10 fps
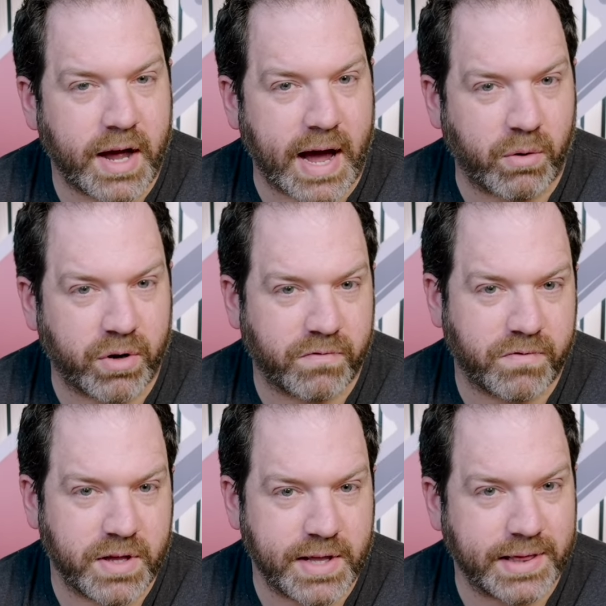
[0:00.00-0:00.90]
out
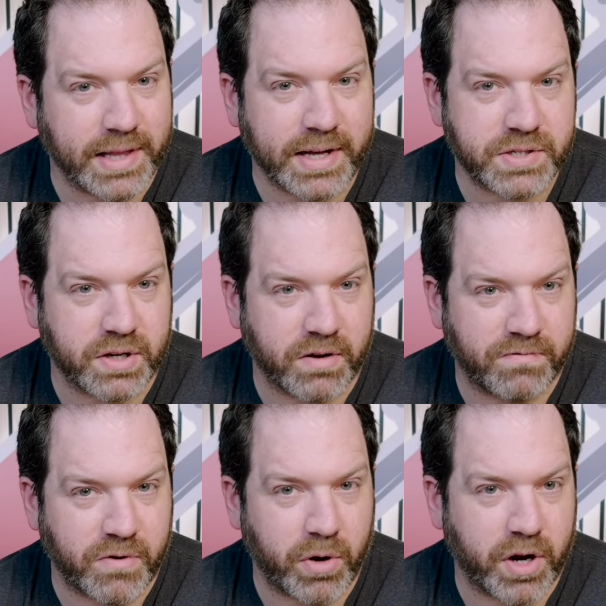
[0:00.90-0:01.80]
of the list of
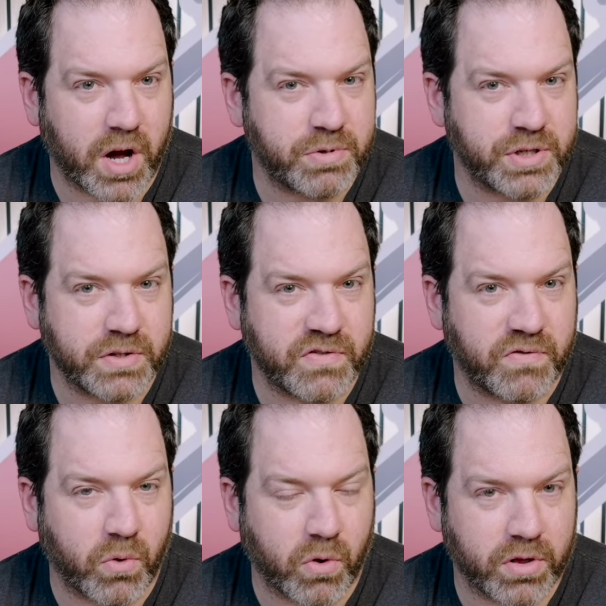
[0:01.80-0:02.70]
voting options
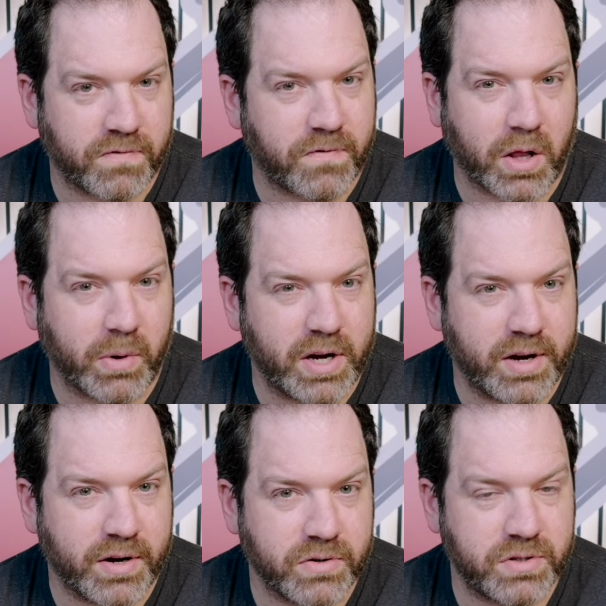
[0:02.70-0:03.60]
for the following
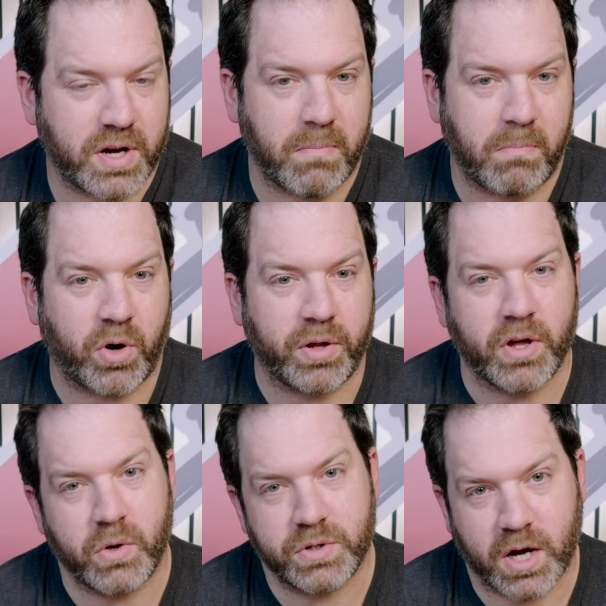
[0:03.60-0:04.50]
years and bring
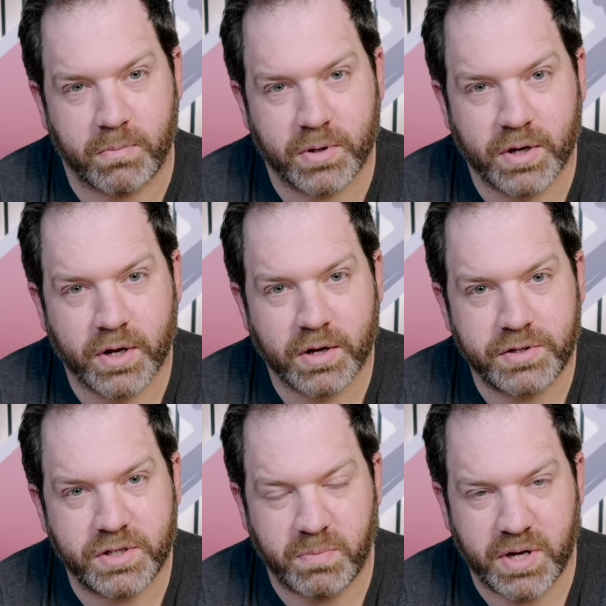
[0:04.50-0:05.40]
those up
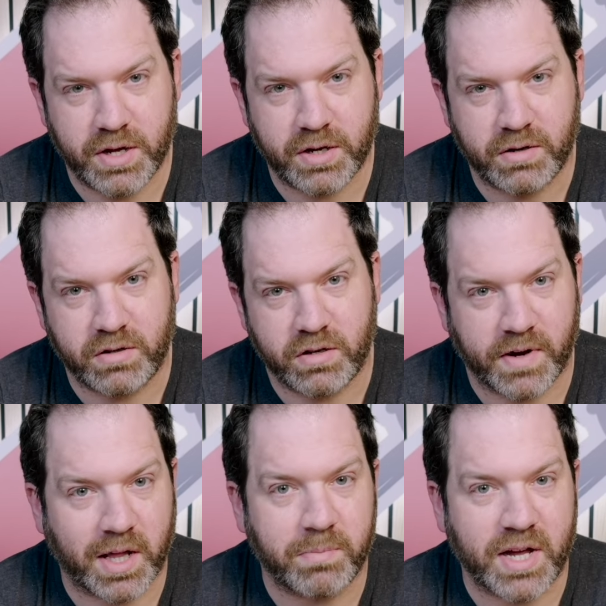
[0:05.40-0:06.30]
to be
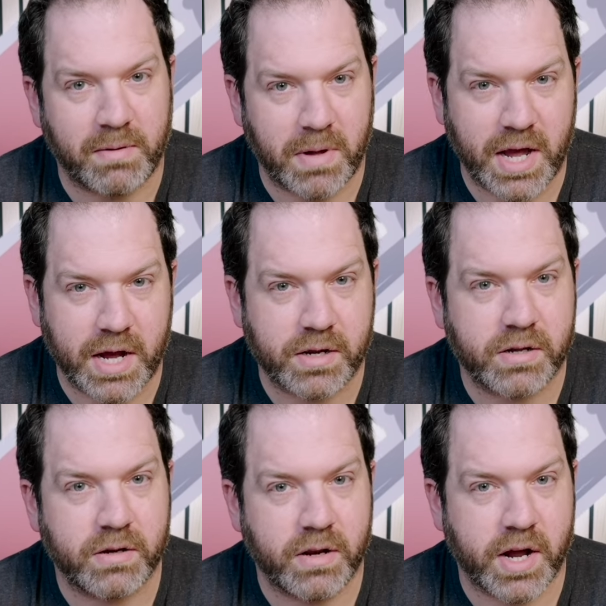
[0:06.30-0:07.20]
developed and made
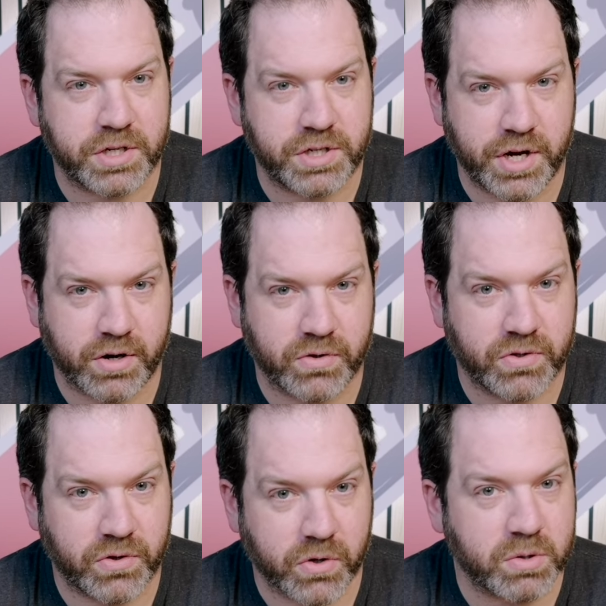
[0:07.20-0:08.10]
next year.
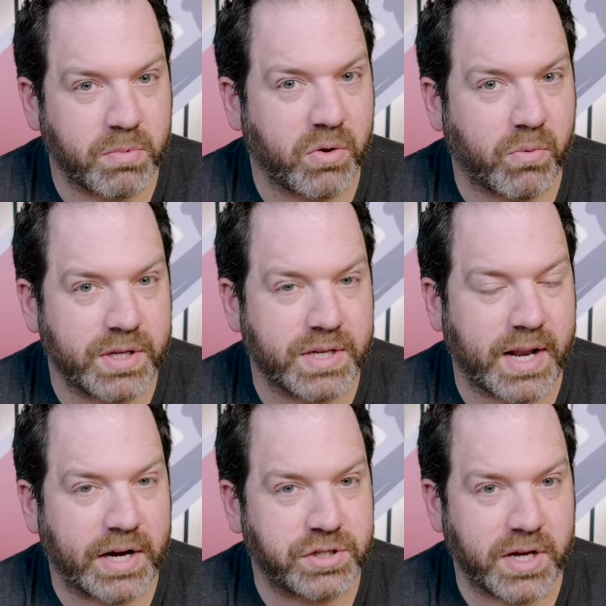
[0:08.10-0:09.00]
So those will be the ones that
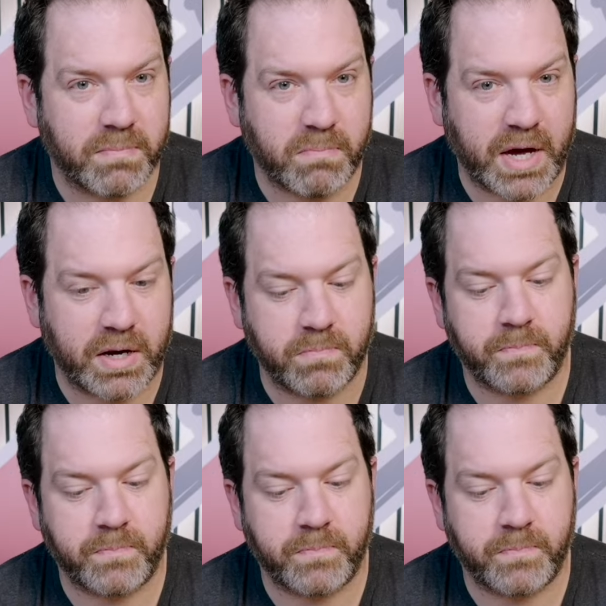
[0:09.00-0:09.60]
actually get made.